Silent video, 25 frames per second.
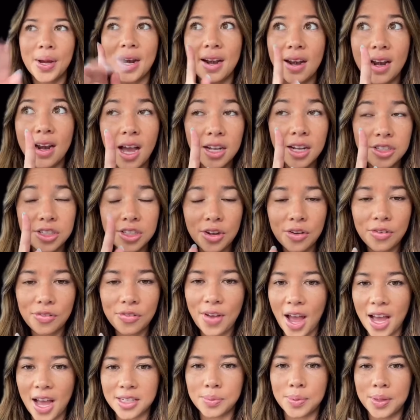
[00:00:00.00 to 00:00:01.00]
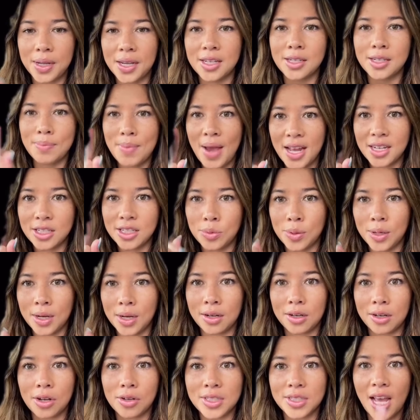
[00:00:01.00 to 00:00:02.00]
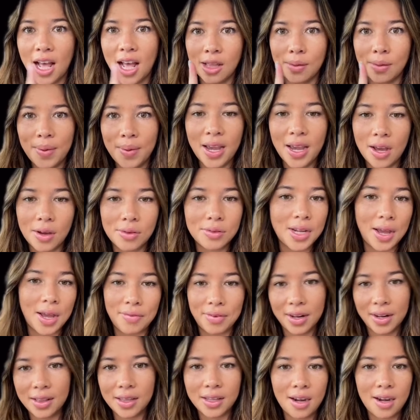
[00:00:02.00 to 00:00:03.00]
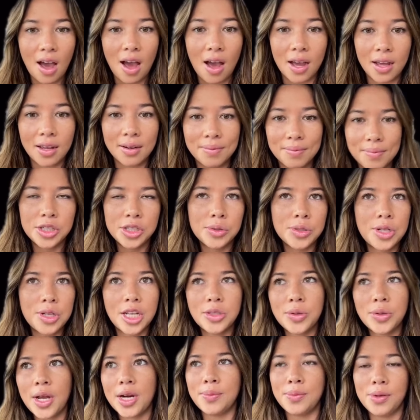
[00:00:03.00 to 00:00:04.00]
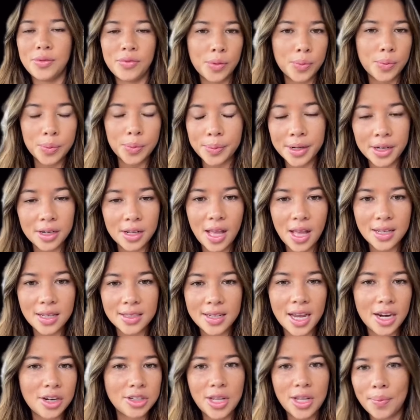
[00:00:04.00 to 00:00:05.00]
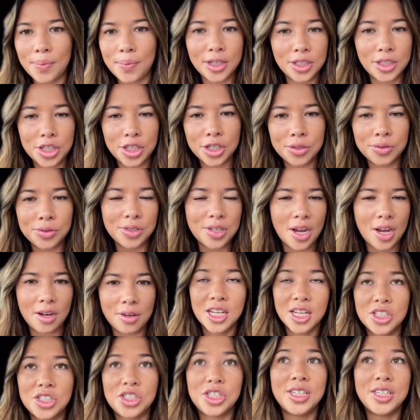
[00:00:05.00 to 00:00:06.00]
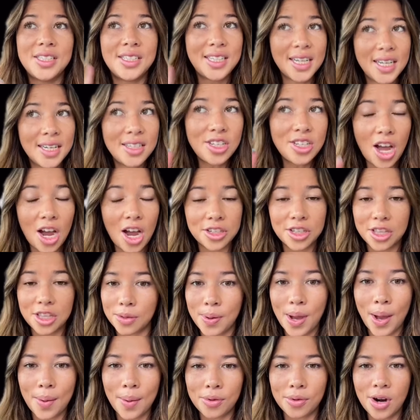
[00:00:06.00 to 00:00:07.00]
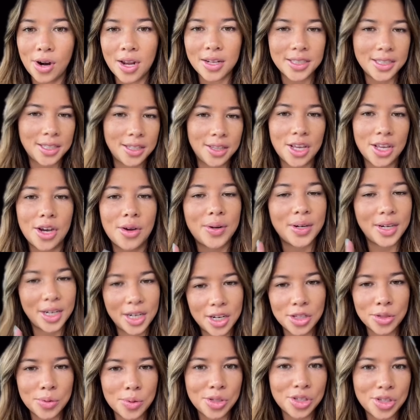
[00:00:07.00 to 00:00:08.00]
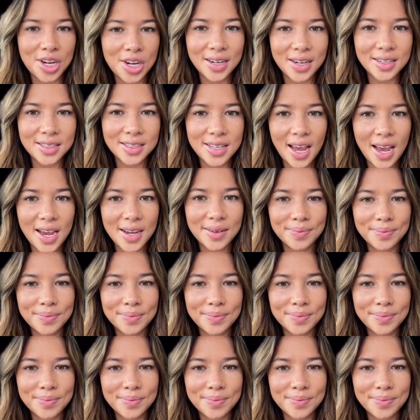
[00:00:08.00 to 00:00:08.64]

not so fast because Mads Sweden goes LMAO, definitely not. She was also at a movie premiere last night or something too, so she did talk to the paparazzi though, and here's what she had to say.